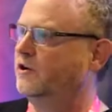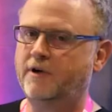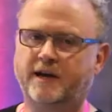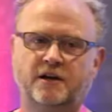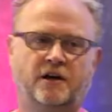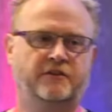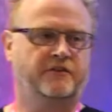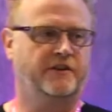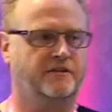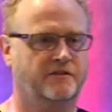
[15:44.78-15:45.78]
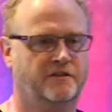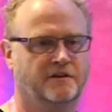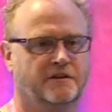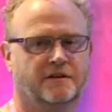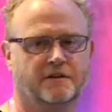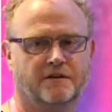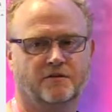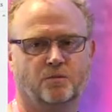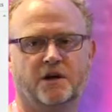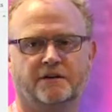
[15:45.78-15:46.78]
recognises this
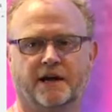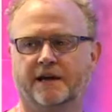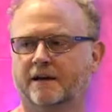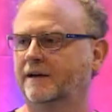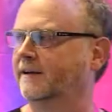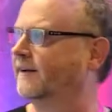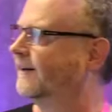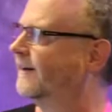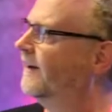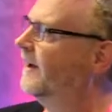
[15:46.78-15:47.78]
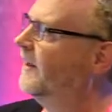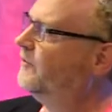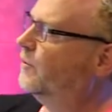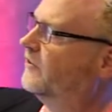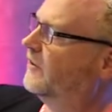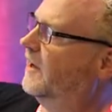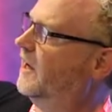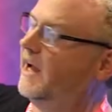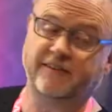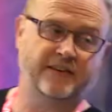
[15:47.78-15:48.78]
from Workday? This was
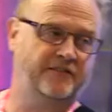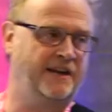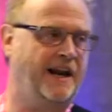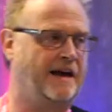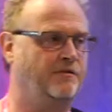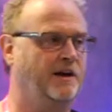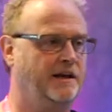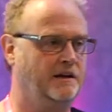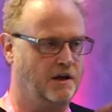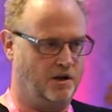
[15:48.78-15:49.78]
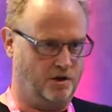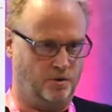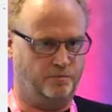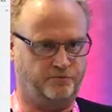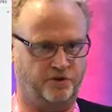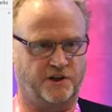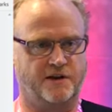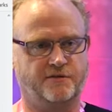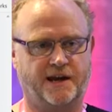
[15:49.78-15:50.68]
SNC-Lavalin, who took over